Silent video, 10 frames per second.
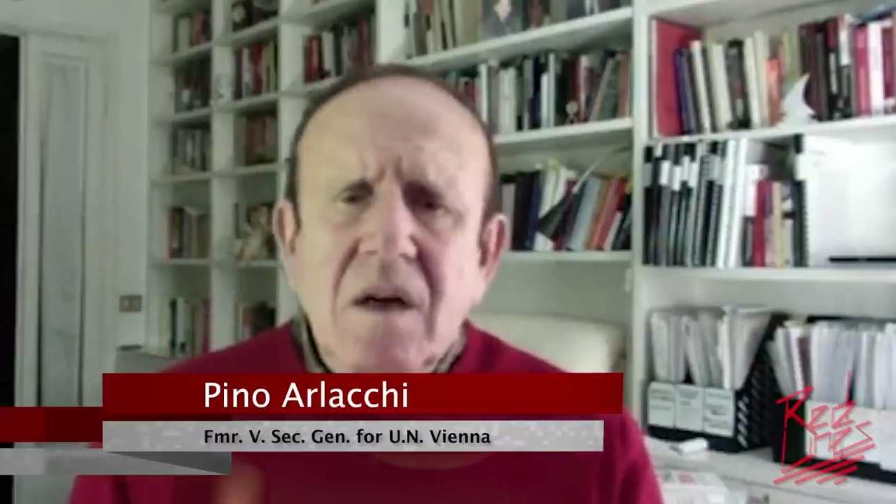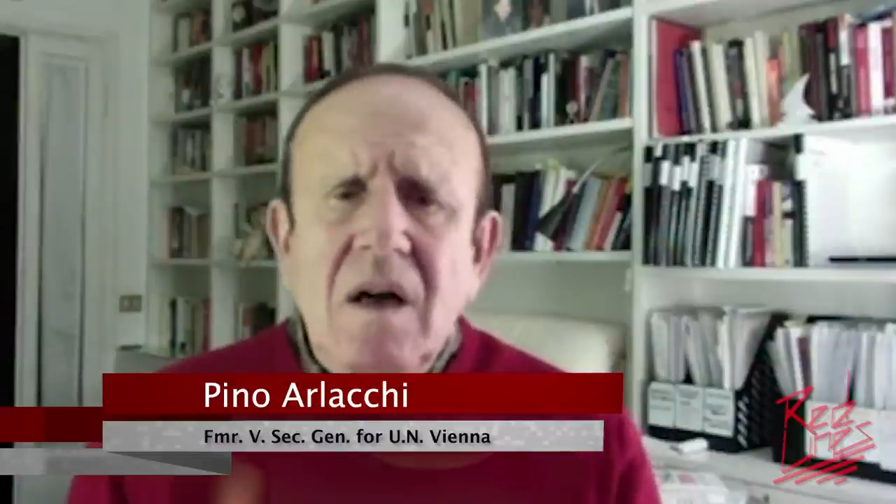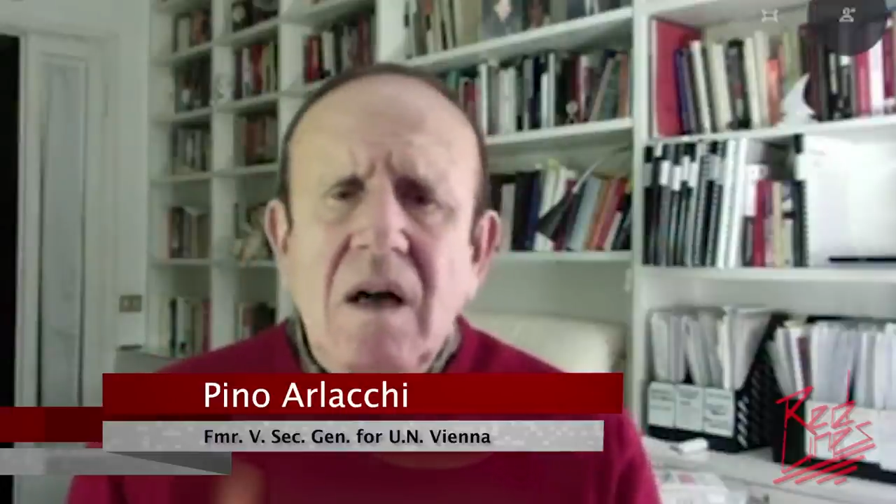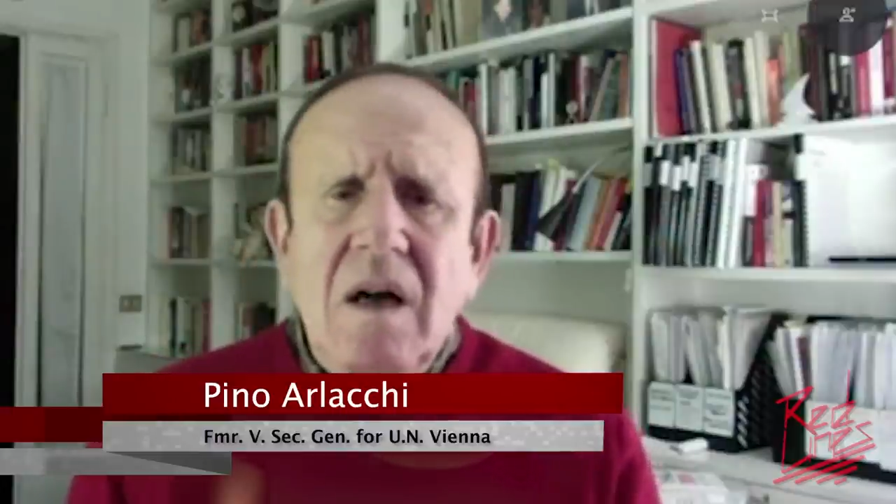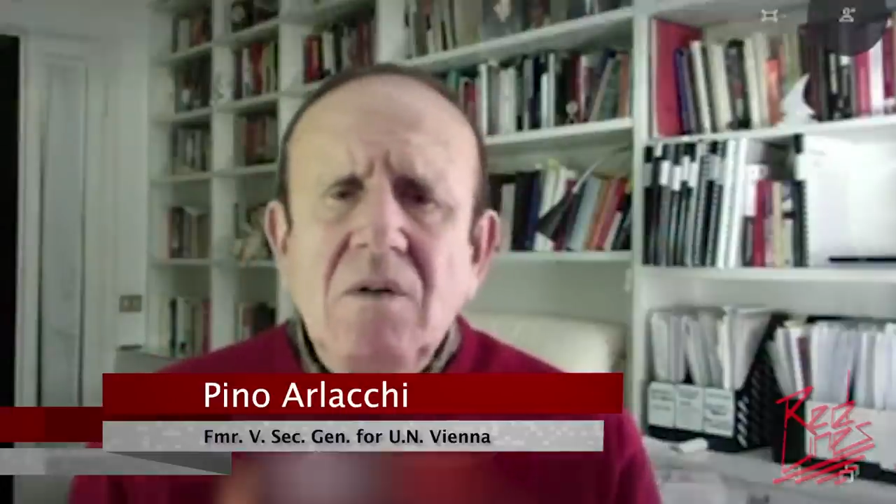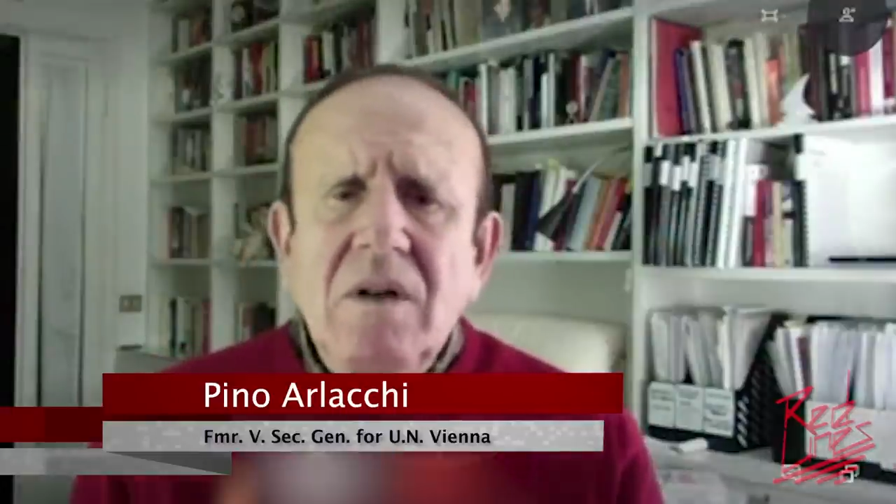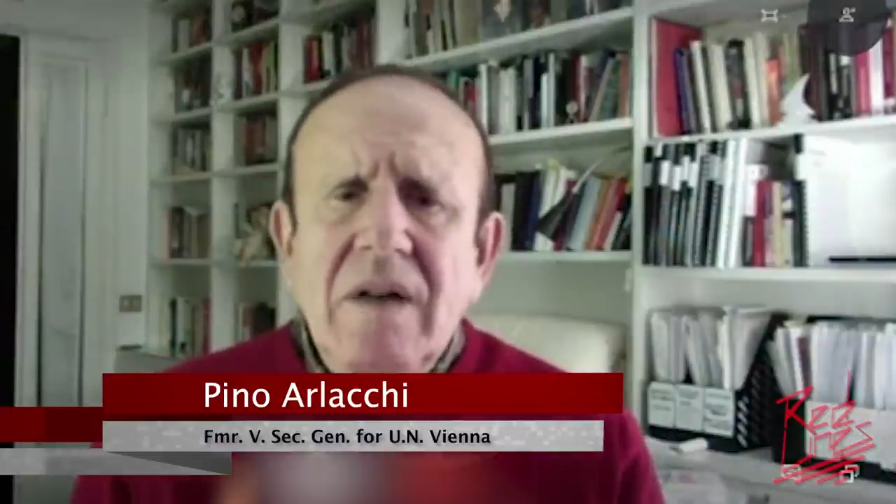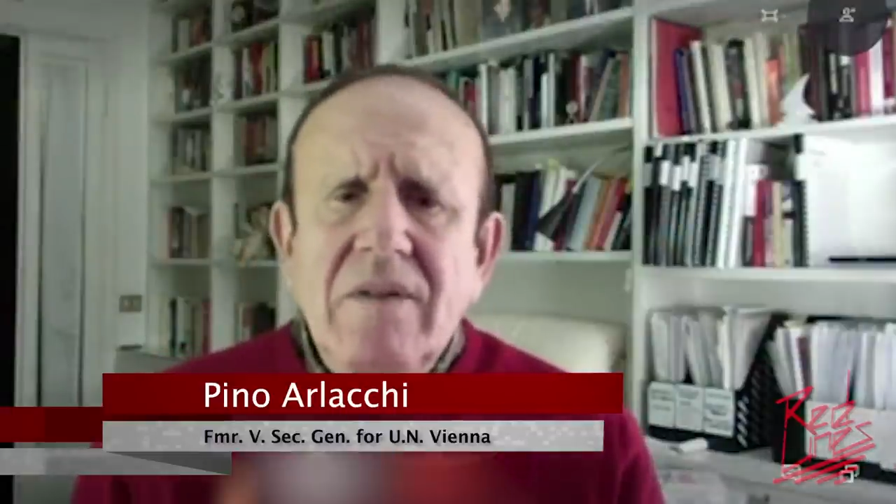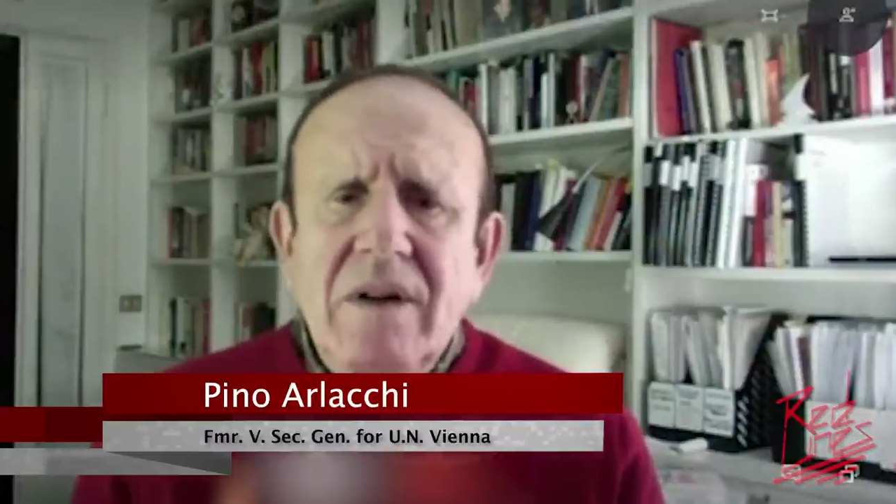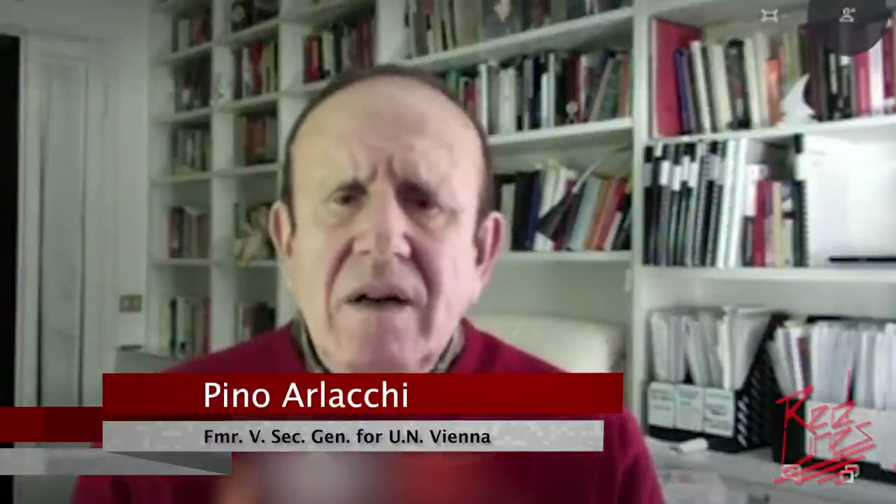I would
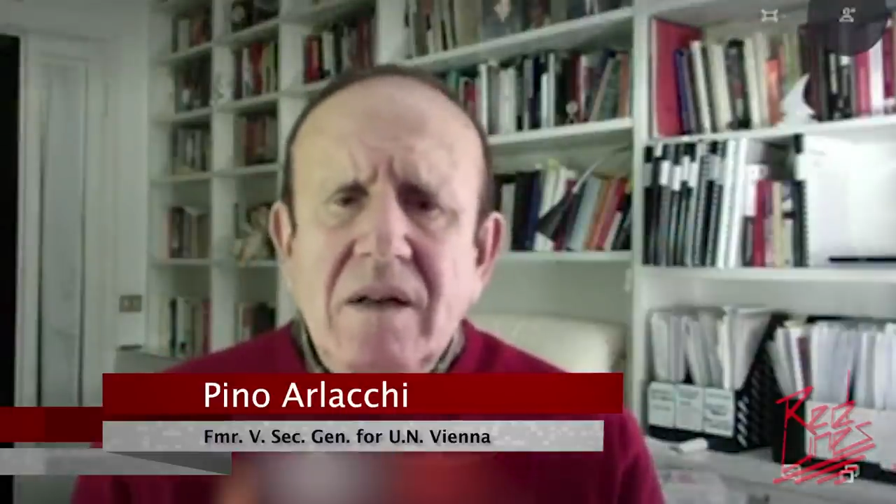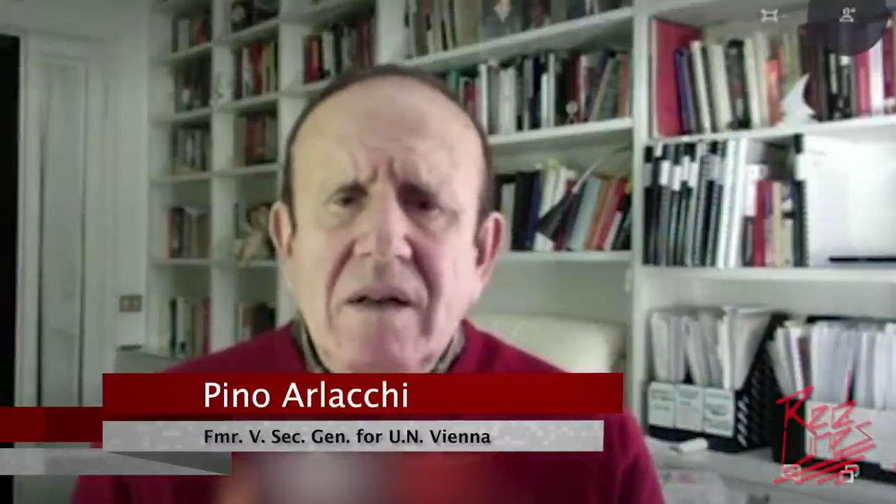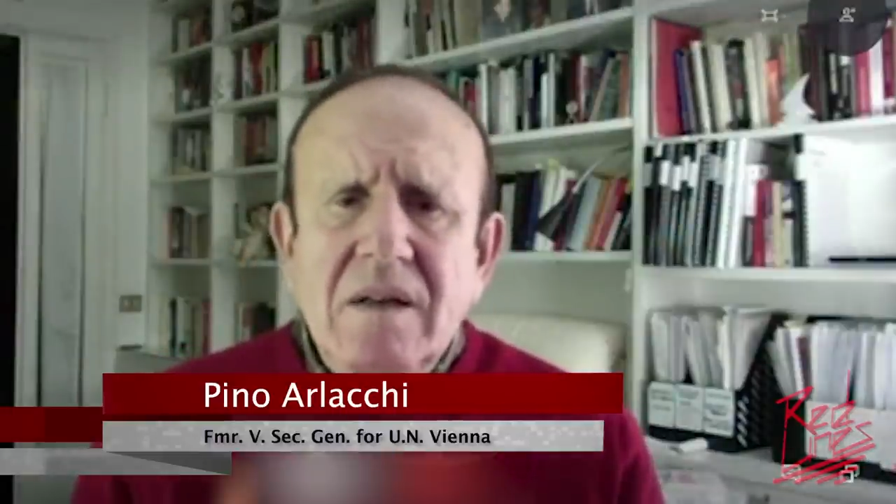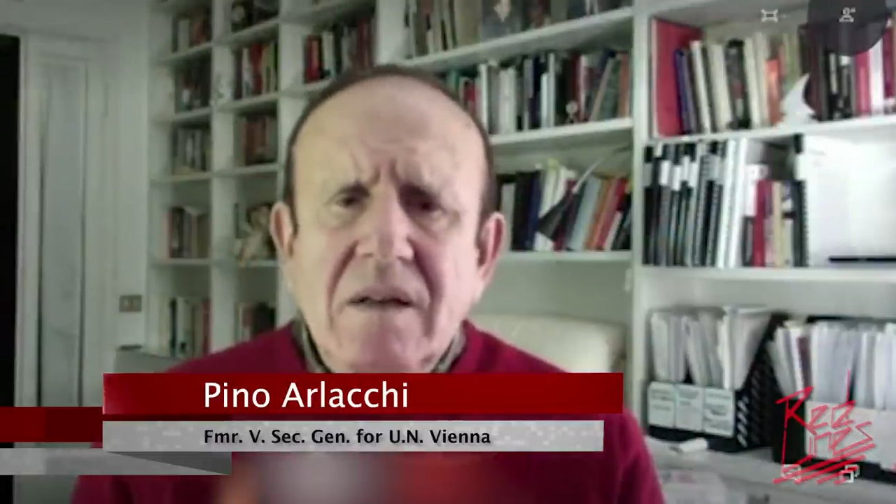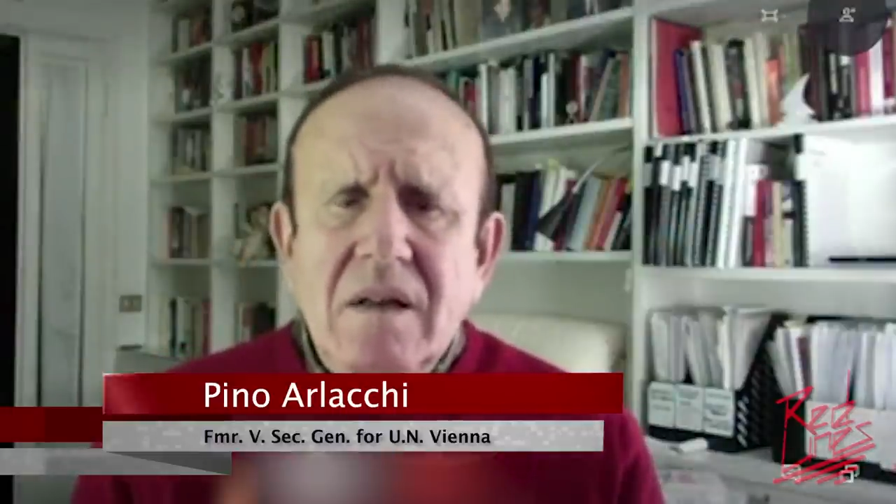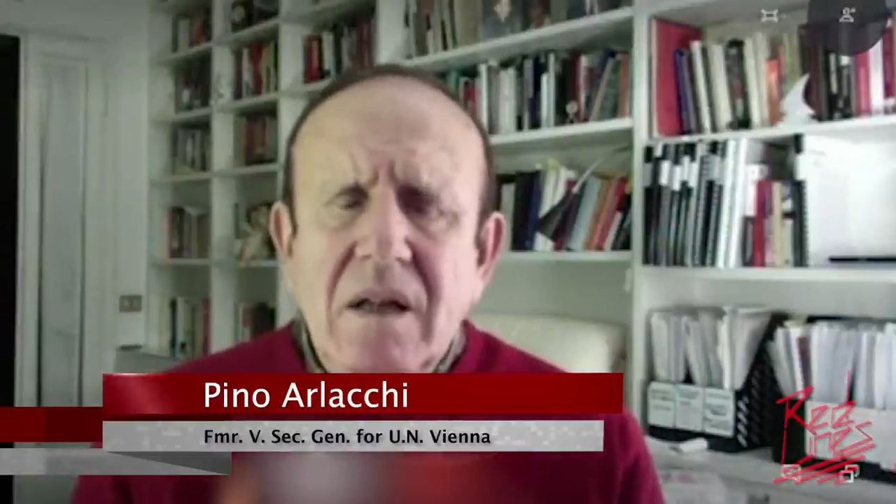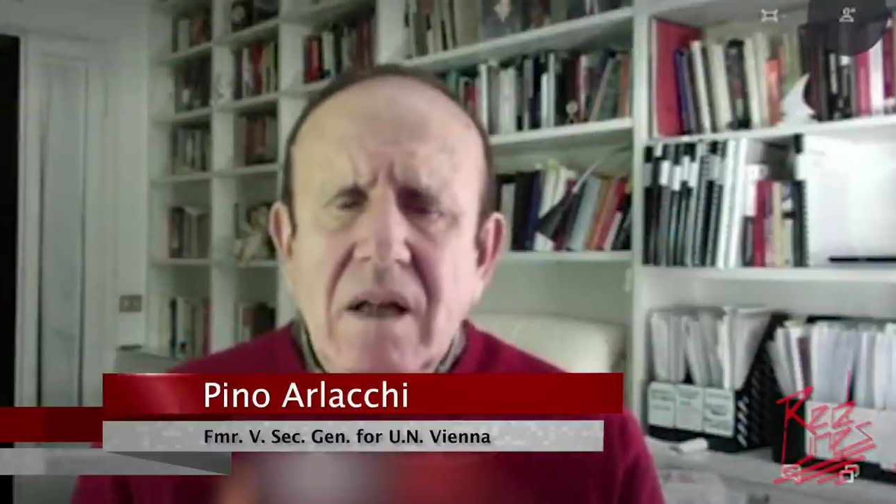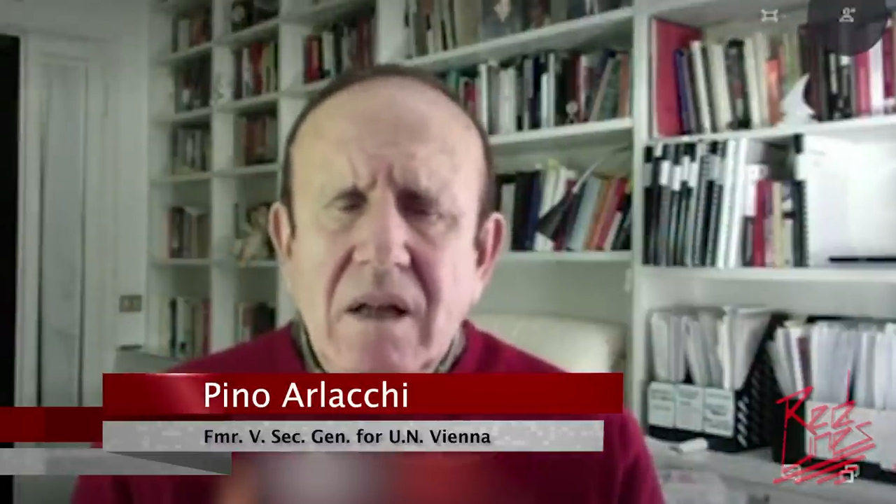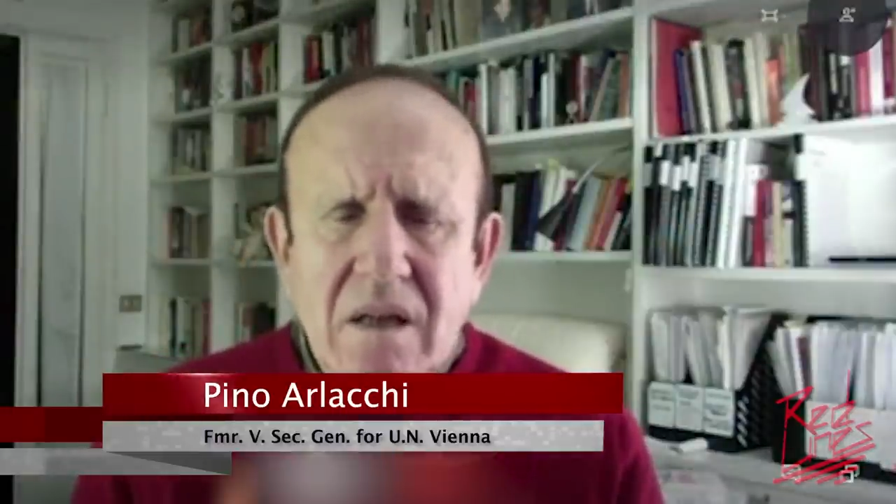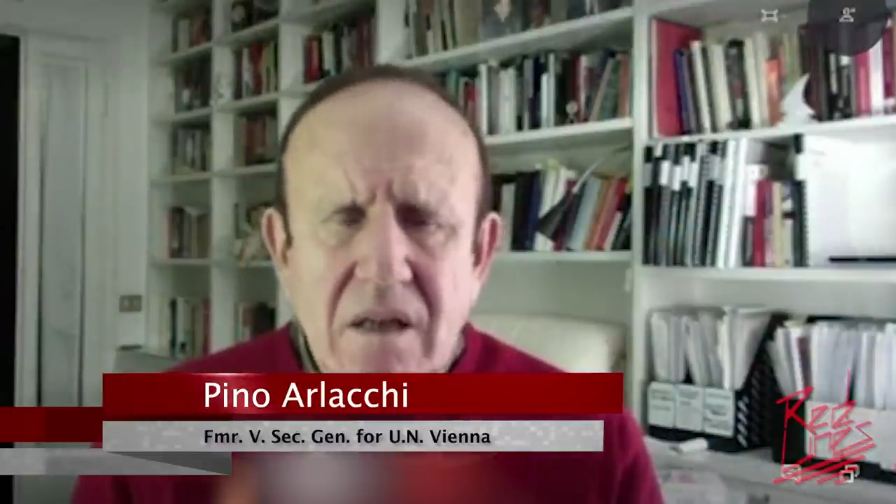never think